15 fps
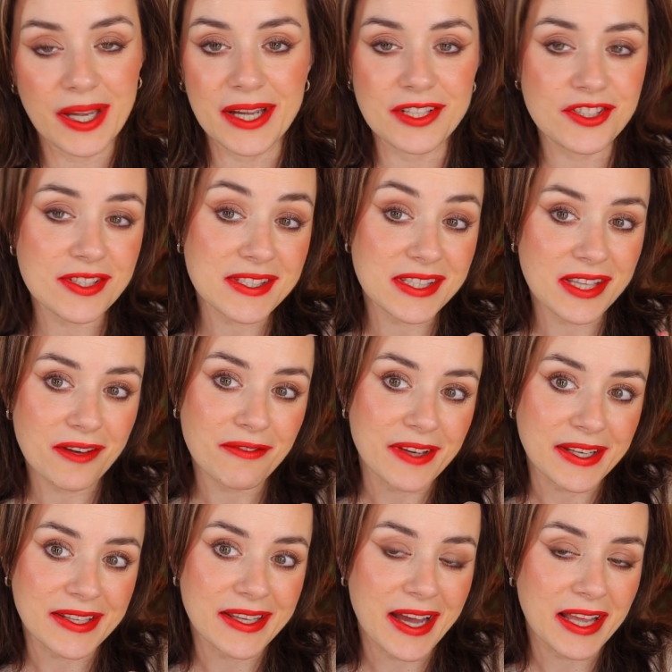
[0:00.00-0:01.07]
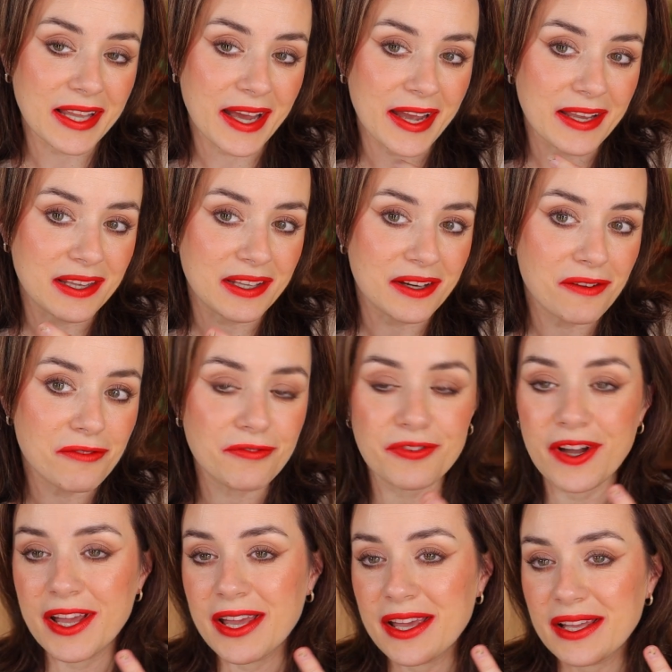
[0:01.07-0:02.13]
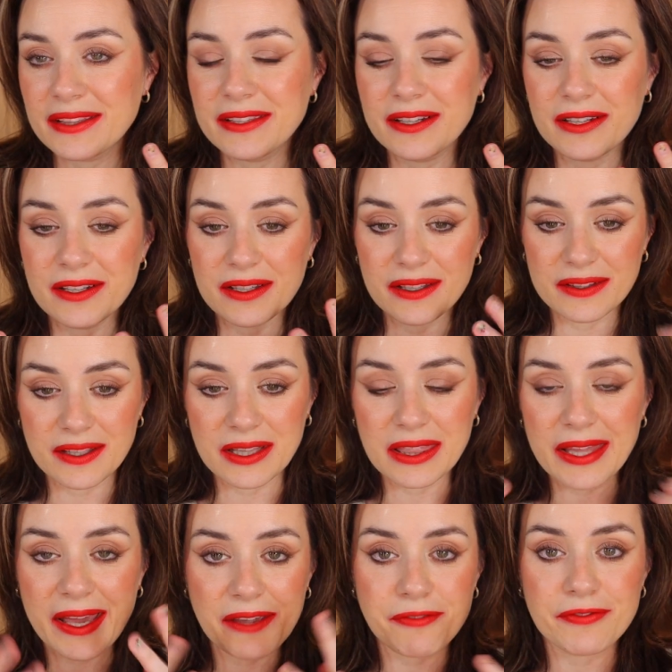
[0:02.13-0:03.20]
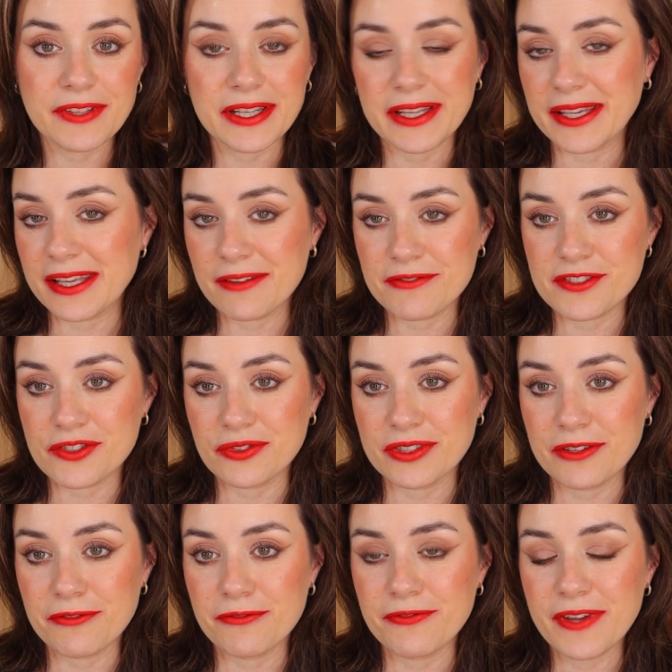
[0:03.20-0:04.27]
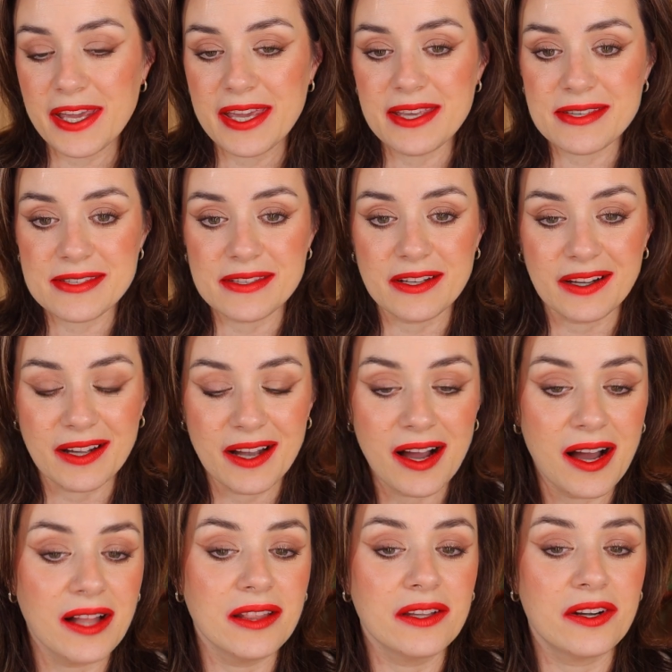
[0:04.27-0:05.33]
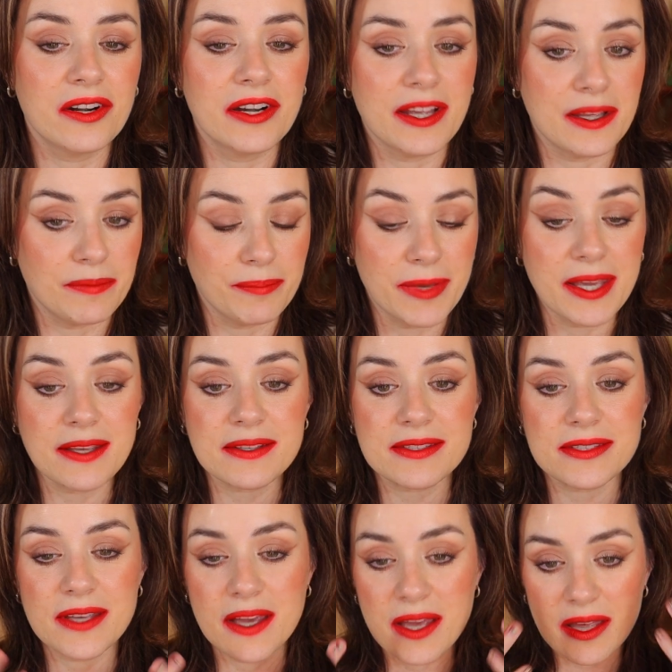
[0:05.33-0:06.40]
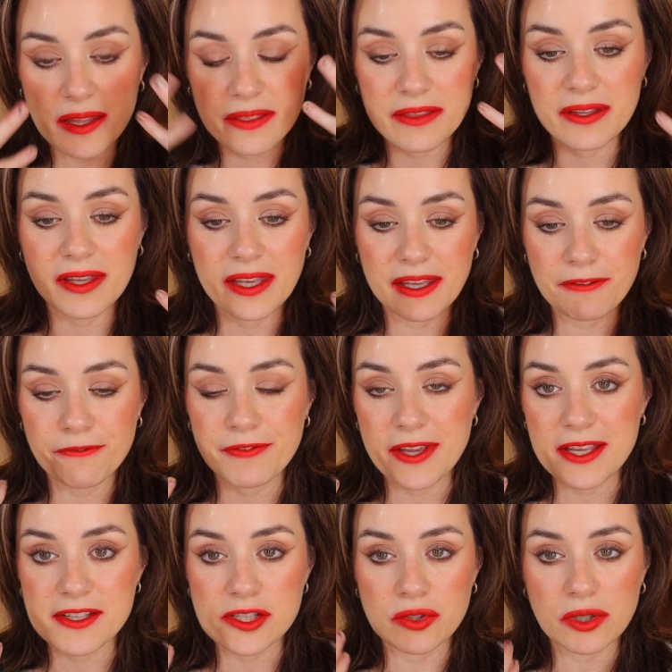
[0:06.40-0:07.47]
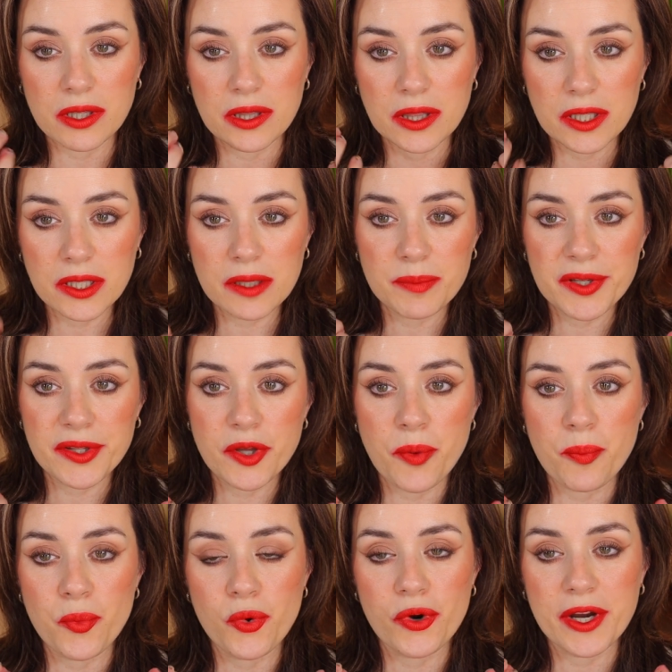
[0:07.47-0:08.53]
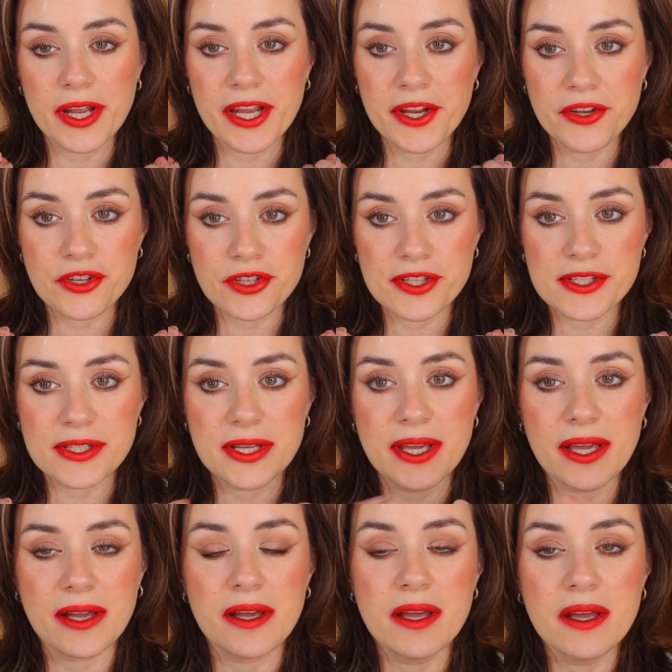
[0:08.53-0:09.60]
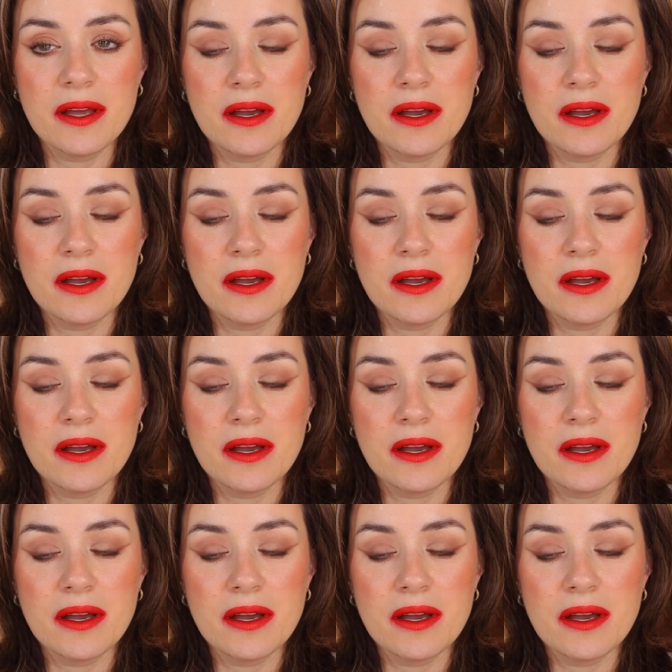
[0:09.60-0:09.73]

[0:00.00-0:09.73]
I just love it. I love the life that it gives to the face, the color. It makes the face look a little bit more interesting.